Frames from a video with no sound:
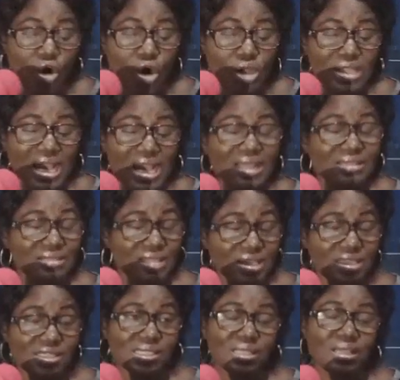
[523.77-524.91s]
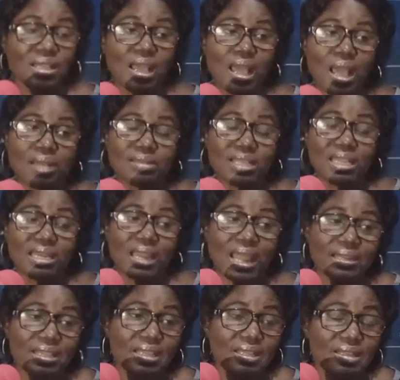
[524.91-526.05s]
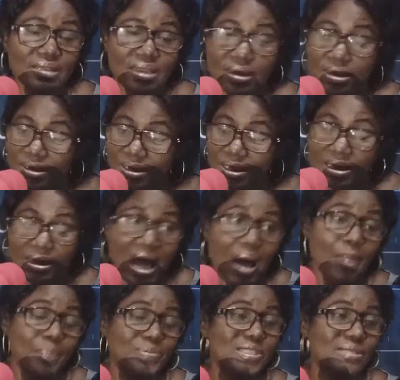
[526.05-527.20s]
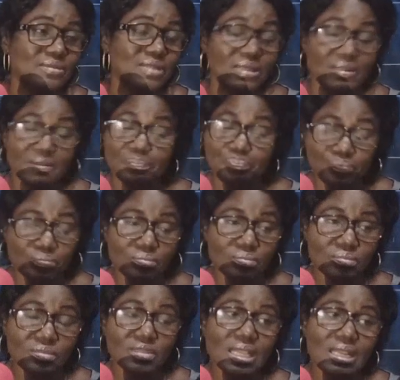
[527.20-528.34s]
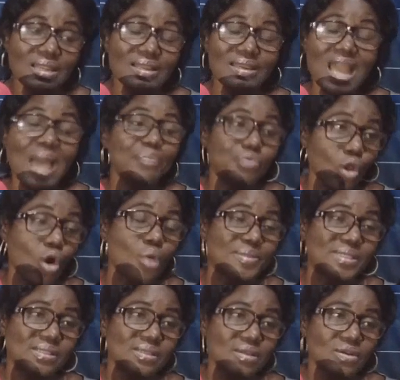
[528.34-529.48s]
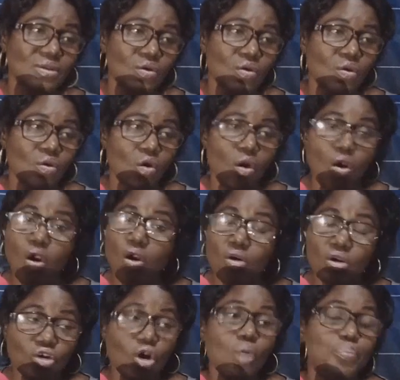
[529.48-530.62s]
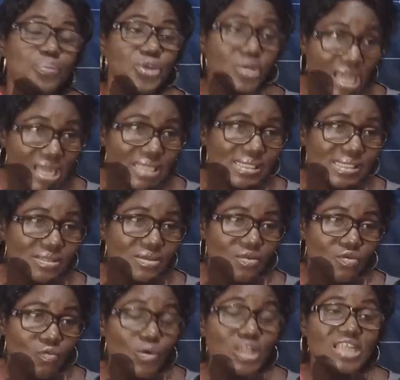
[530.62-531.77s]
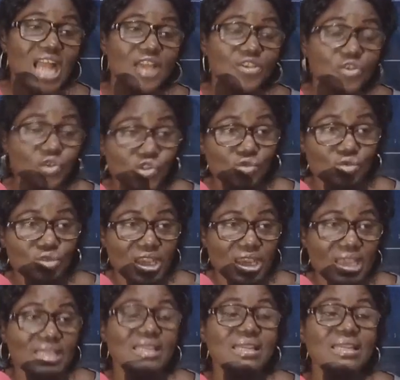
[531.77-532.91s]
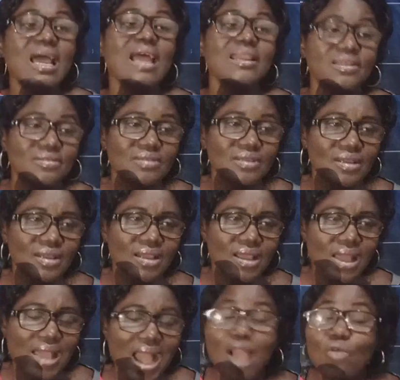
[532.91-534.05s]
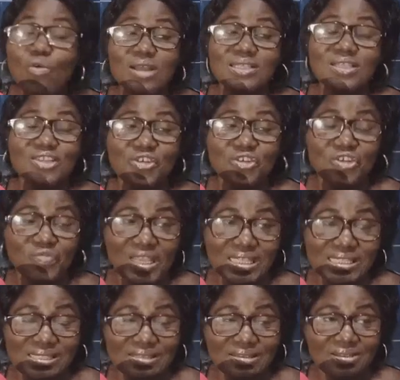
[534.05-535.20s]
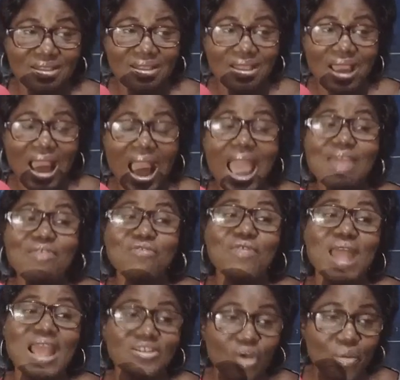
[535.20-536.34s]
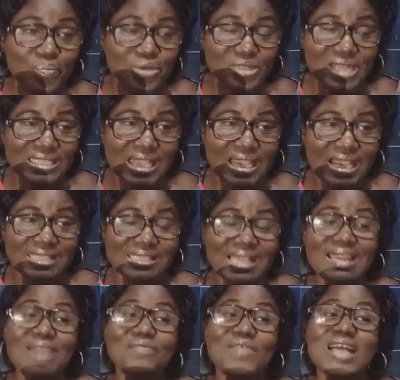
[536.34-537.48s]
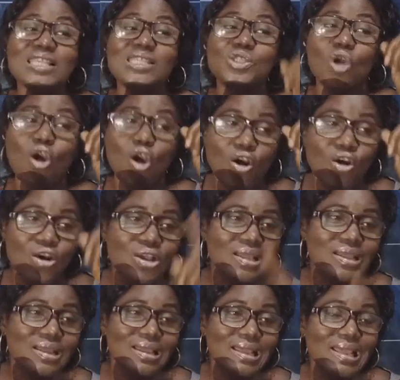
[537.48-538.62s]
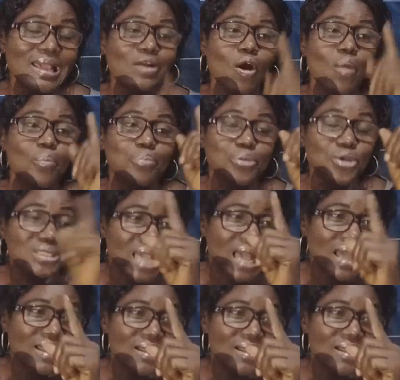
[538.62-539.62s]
other things, the labs, the laptops or computers which are used today in learning. I was in the university. I read computer science. I never saw a computer.